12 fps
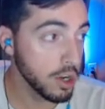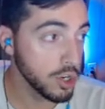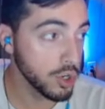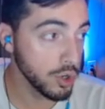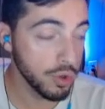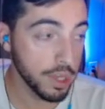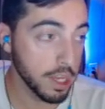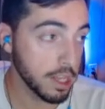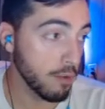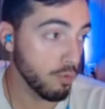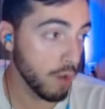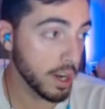Do you think
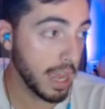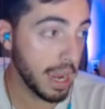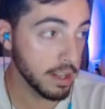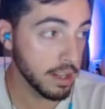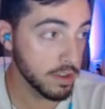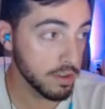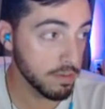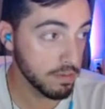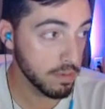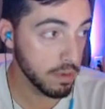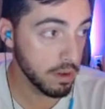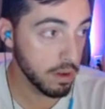that red canids,
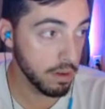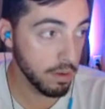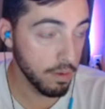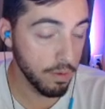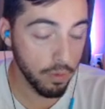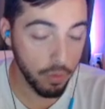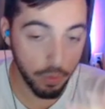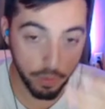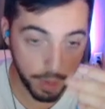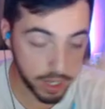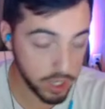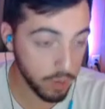
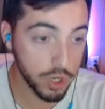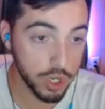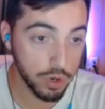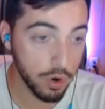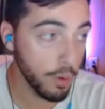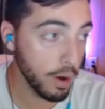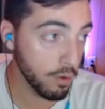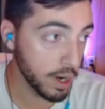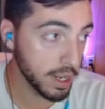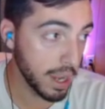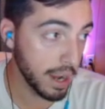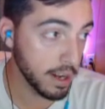based on what you know about
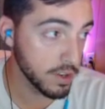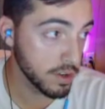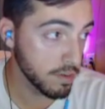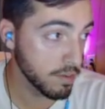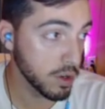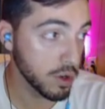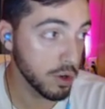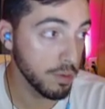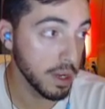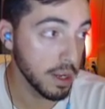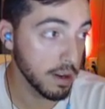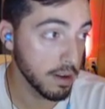red canids, could
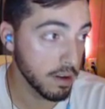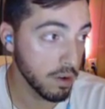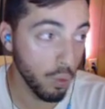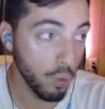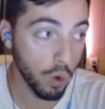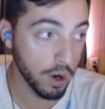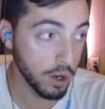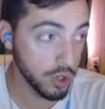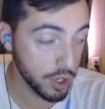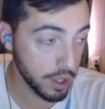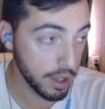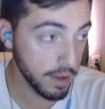beat
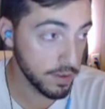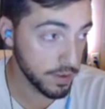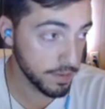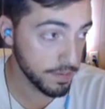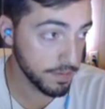100 Thieves,